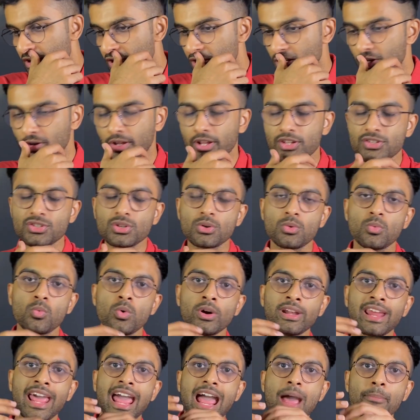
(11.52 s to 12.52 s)
Okay, so
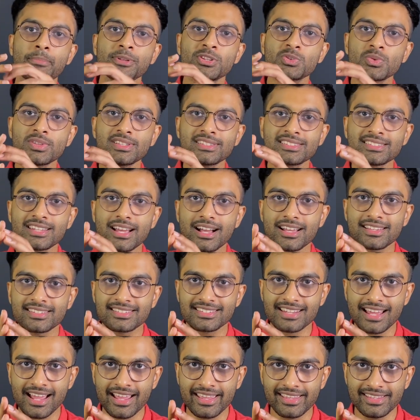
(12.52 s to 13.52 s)
what happens when stars
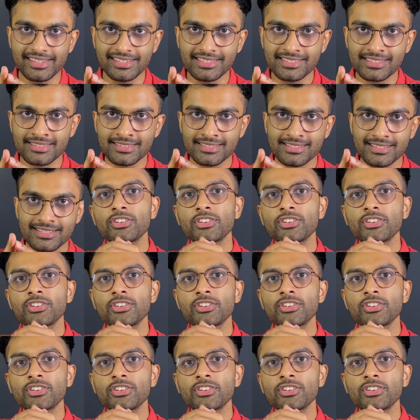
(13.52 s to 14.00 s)
die is,